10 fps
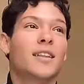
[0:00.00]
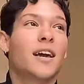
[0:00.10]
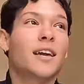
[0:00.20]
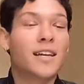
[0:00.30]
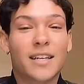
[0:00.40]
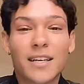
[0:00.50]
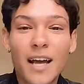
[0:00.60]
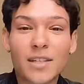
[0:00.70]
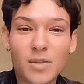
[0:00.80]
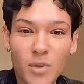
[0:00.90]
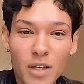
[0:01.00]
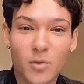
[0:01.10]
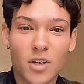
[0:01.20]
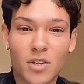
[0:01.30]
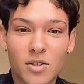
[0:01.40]
Like, next
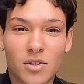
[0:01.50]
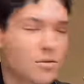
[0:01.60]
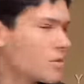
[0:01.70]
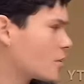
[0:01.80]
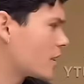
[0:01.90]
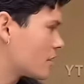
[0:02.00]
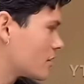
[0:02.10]
week we're gonna is it